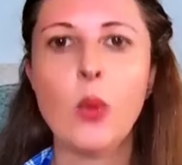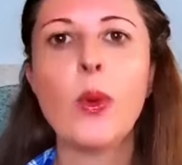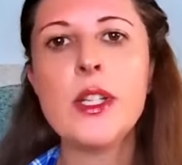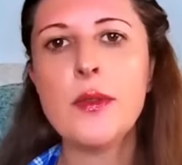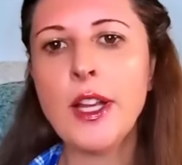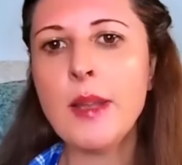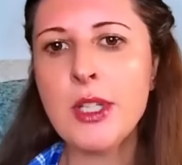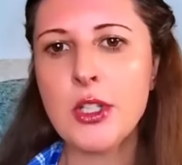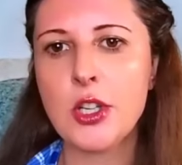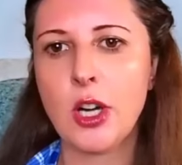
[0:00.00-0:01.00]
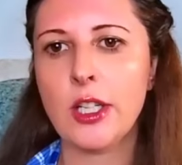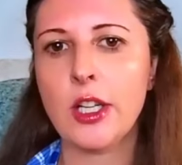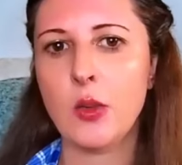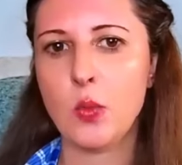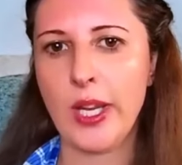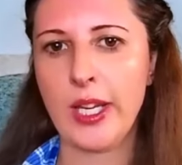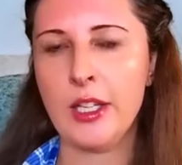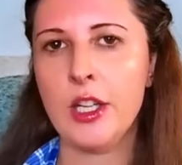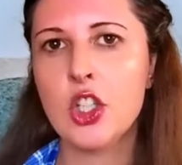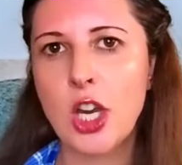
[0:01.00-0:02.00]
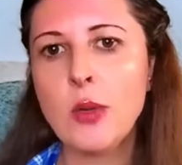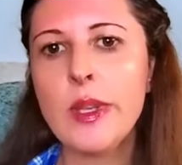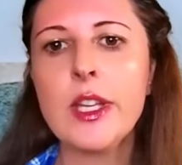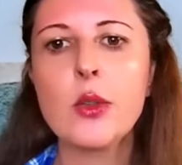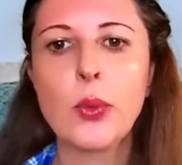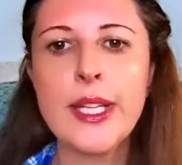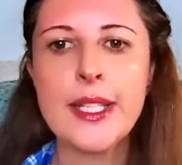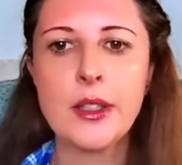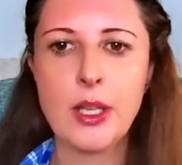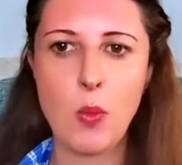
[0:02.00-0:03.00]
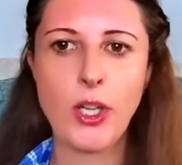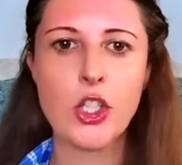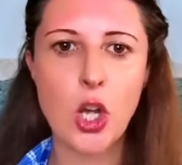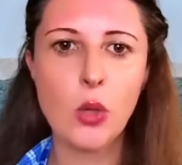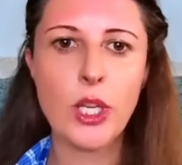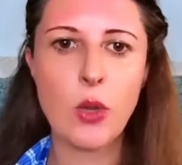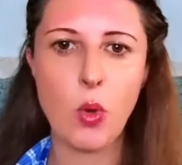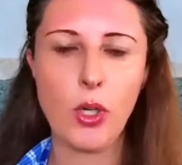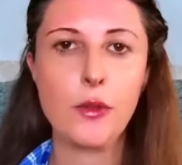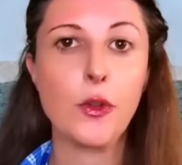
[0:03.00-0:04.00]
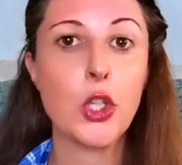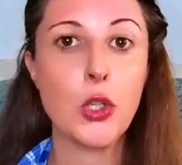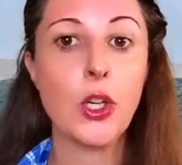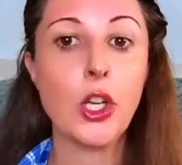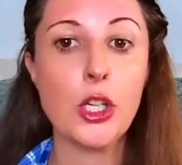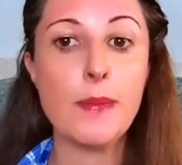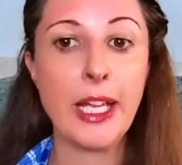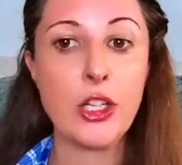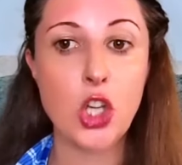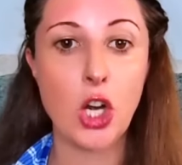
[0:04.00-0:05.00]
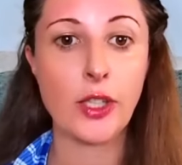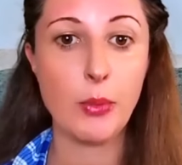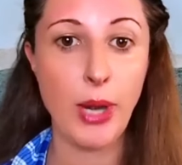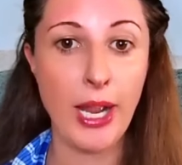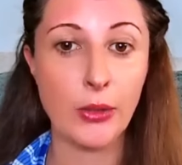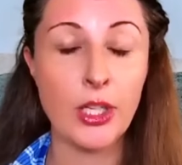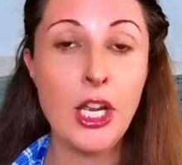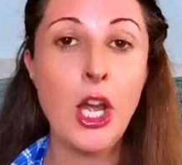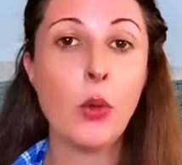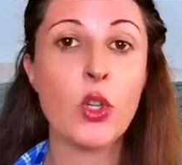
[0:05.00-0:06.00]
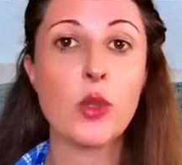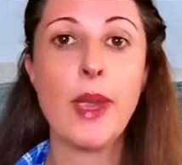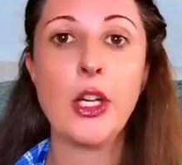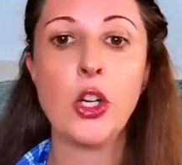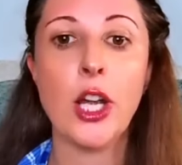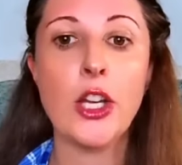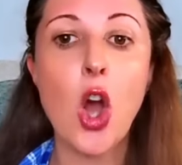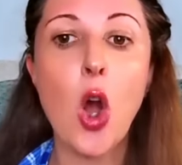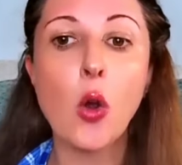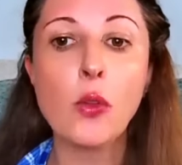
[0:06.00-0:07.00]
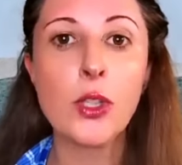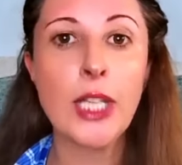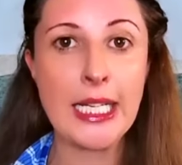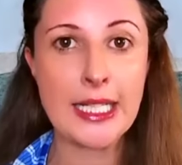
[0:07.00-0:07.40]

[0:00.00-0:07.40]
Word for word: When development started on Wicked, Chenoweth had recently won a Tony Award for You're a Good Man, Charlie Brown, which made her an overnight